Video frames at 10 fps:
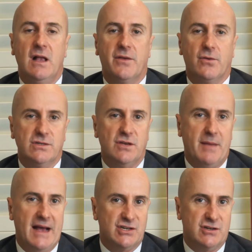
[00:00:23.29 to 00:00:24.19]
that also
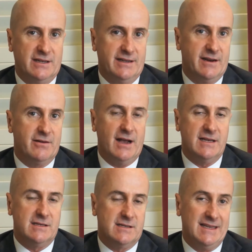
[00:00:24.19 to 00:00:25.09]
passionately
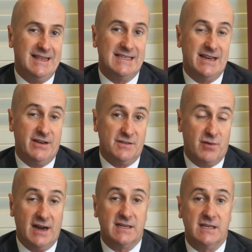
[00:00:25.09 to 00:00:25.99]
litigates in these areas of
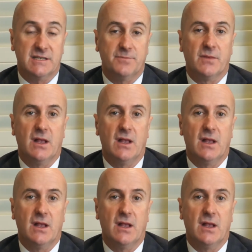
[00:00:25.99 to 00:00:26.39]
practice.